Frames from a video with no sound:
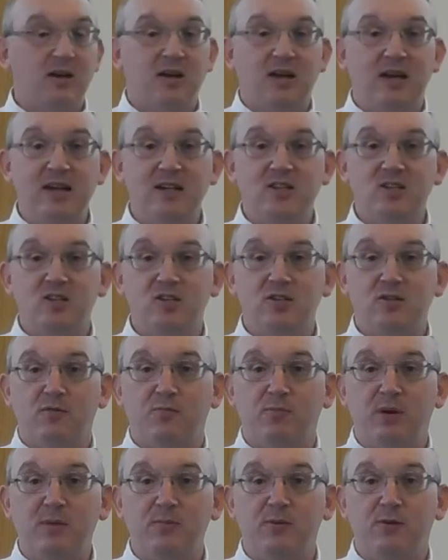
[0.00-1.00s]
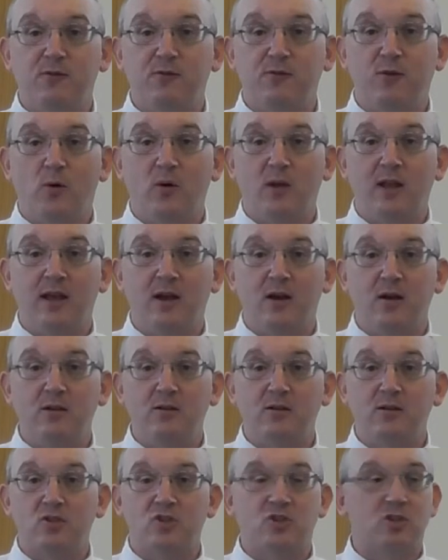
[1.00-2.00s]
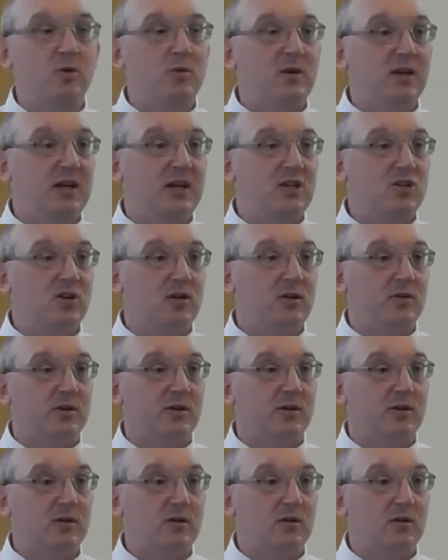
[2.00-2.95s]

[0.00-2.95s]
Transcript: cases of people falling out and suing each other?